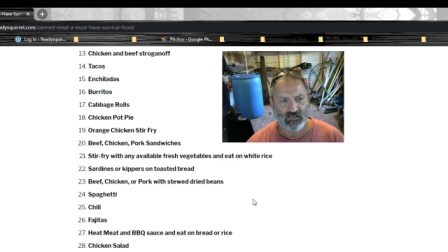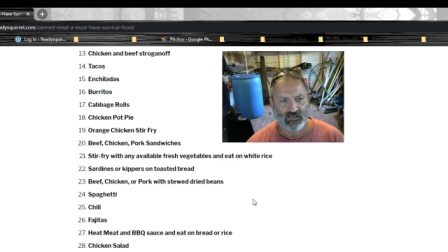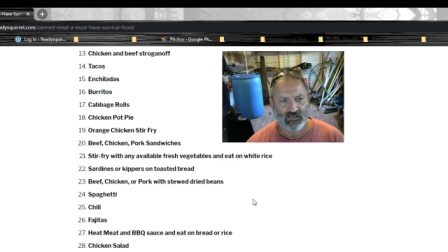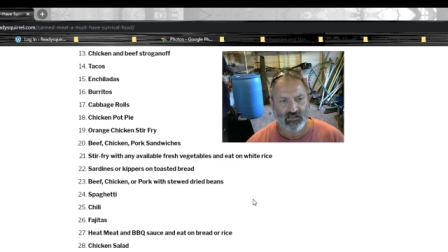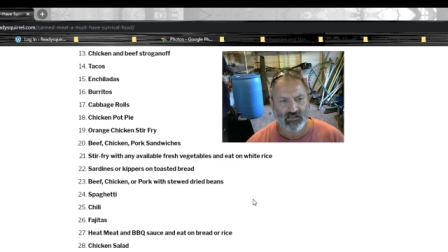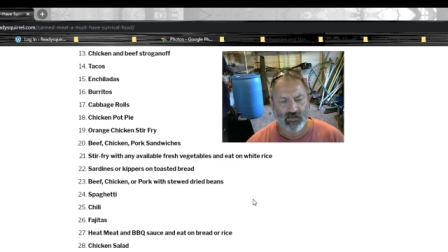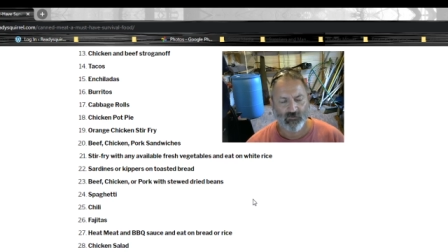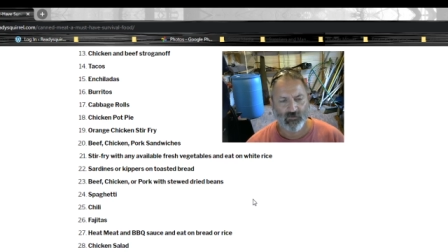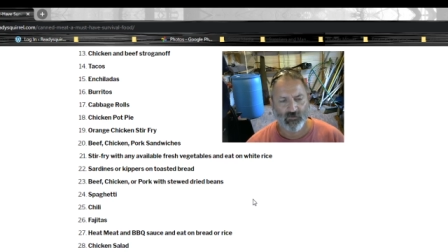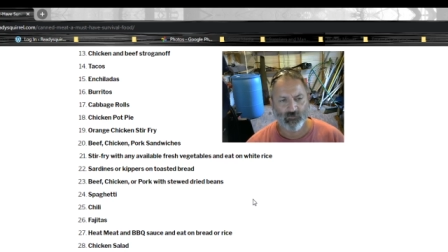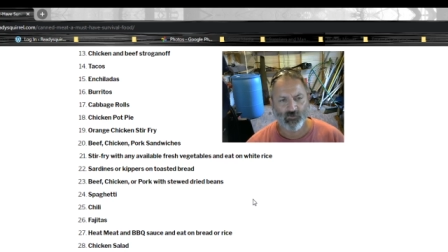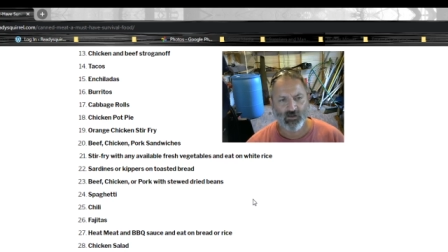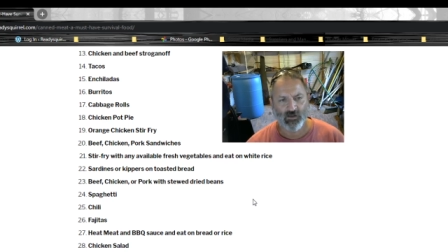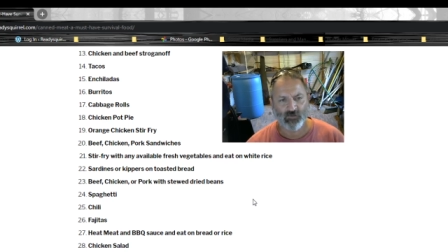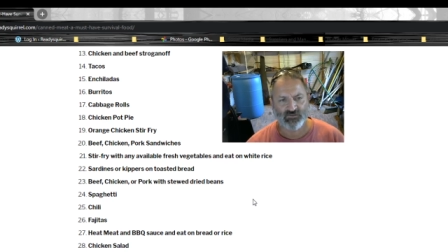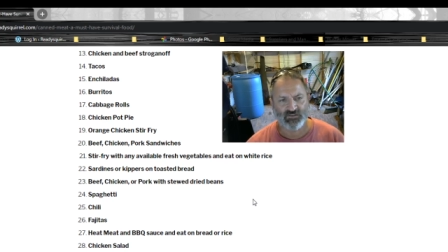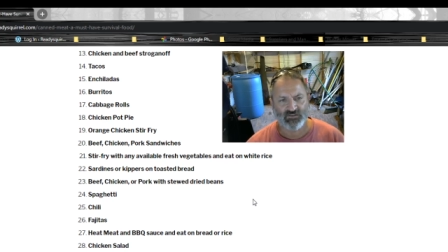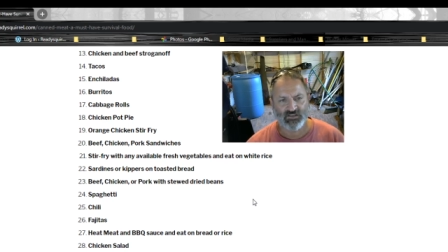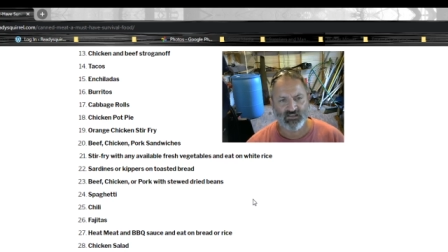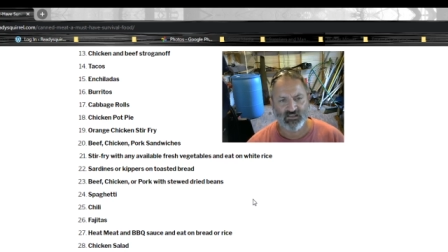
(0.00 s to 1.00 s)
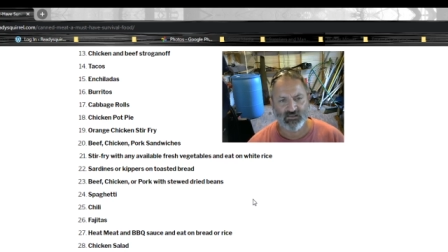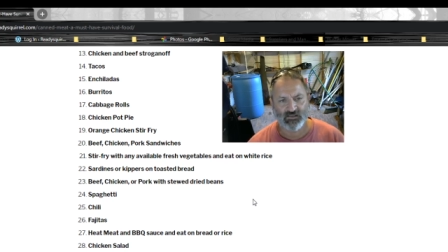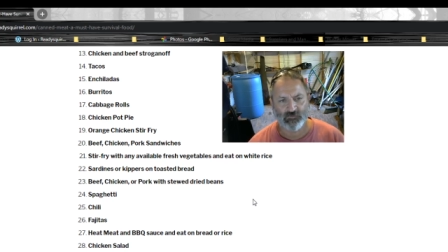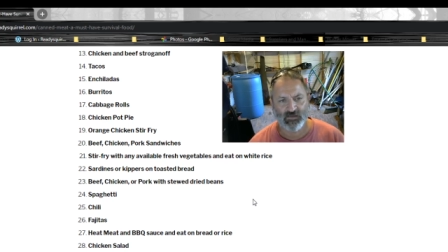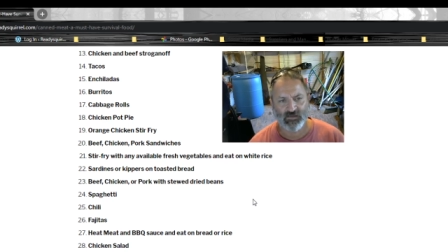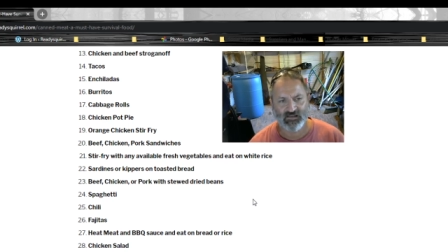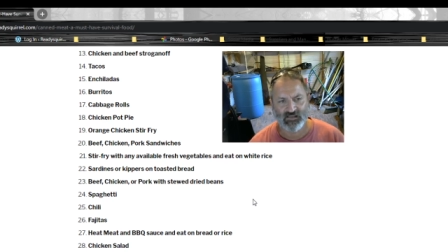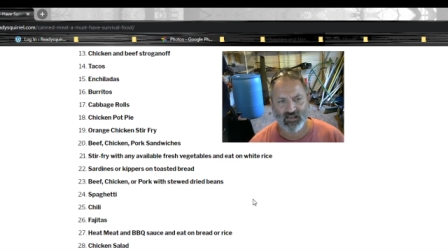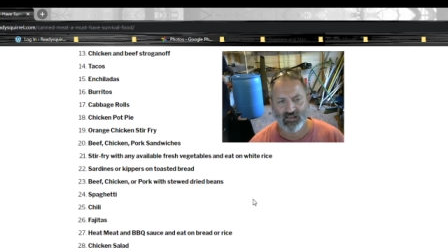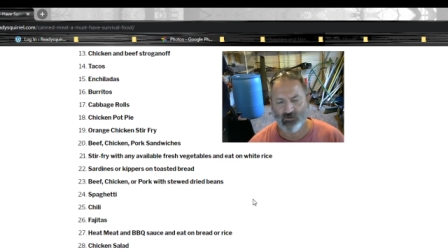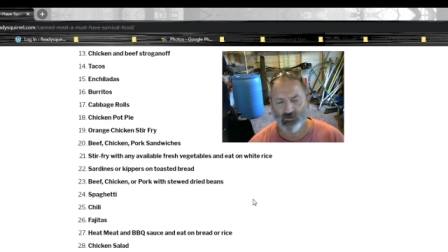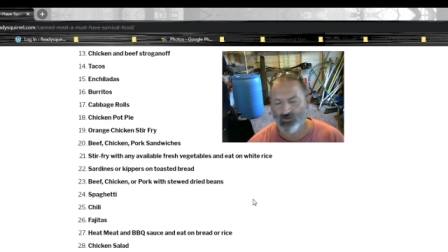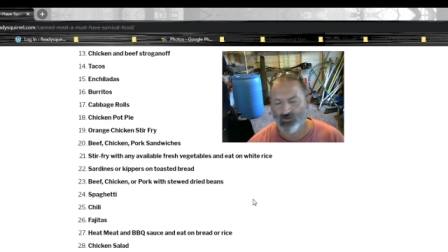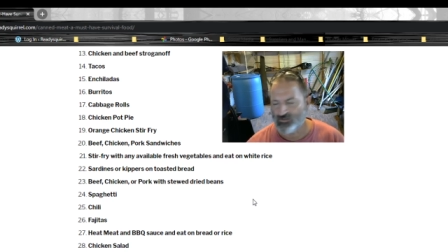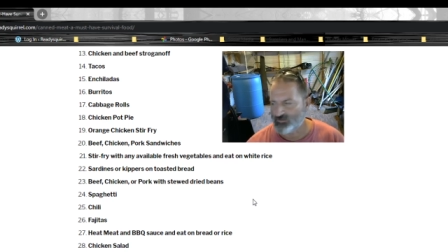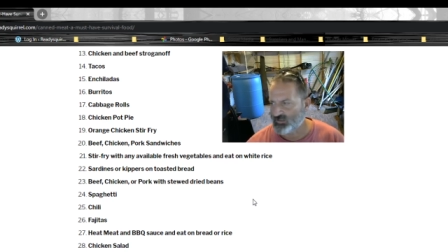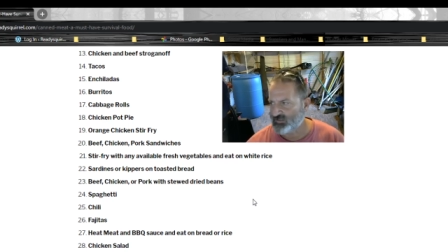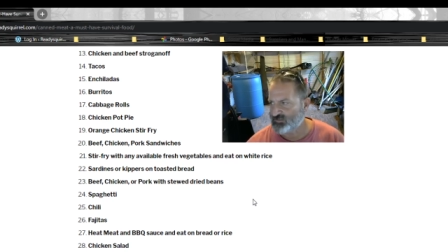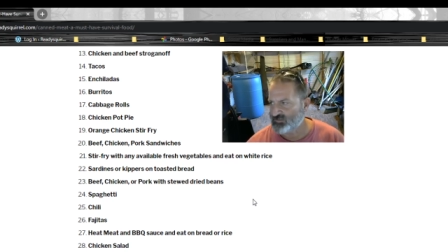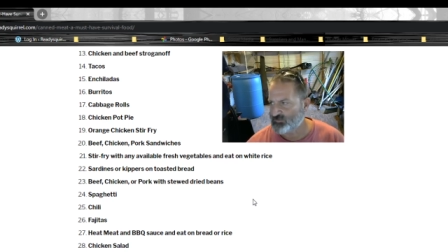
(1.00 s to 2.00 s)
I remember when I was a kid, my dad
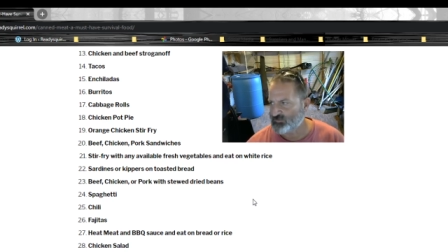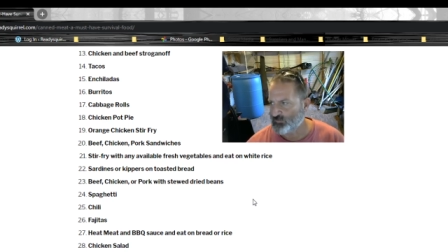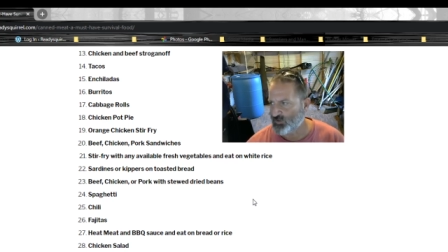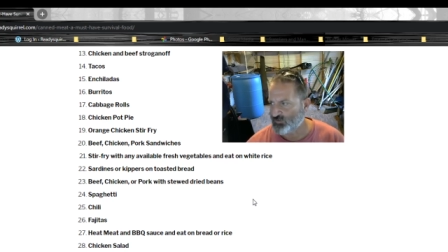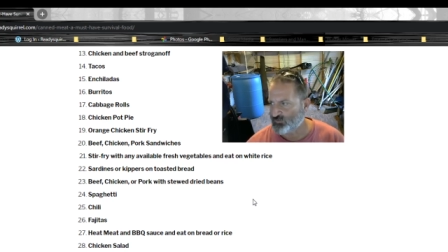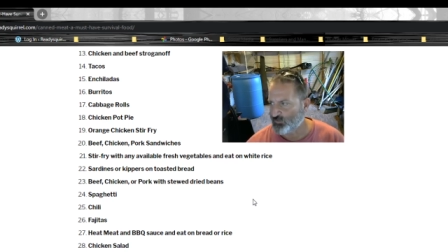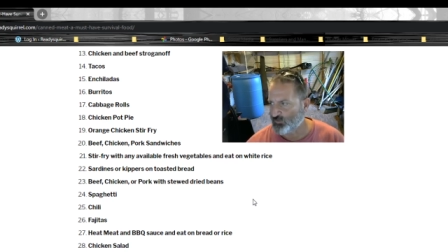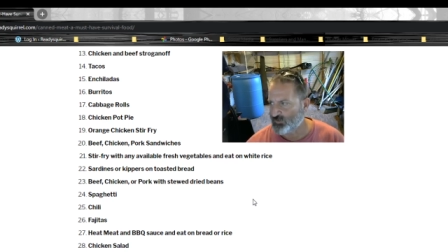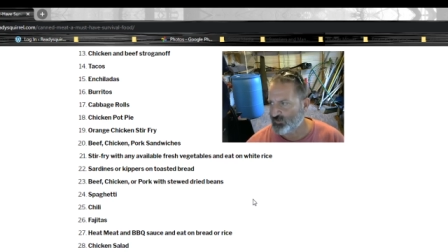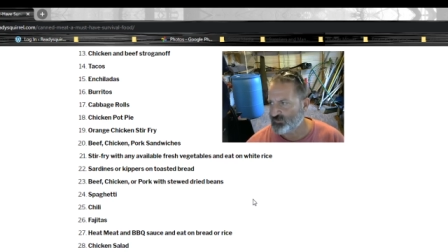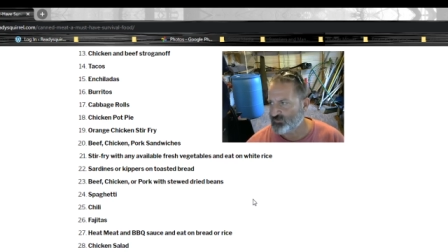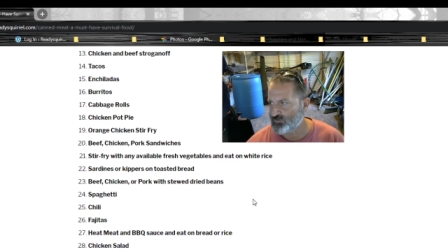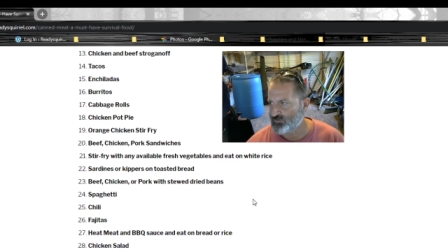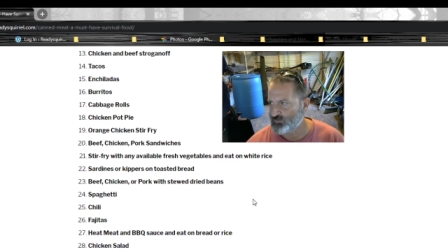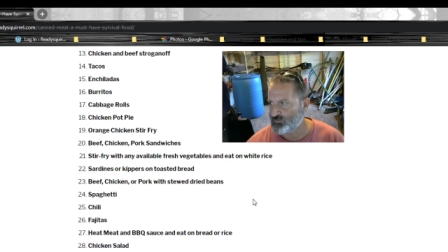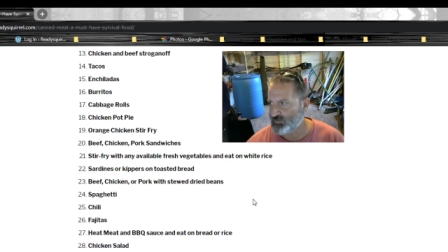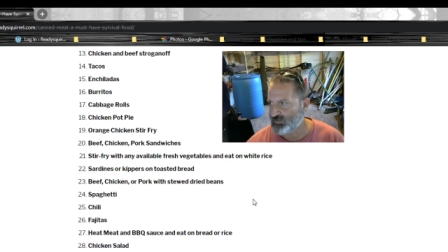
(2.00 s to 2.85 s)
always liked smoked oysters.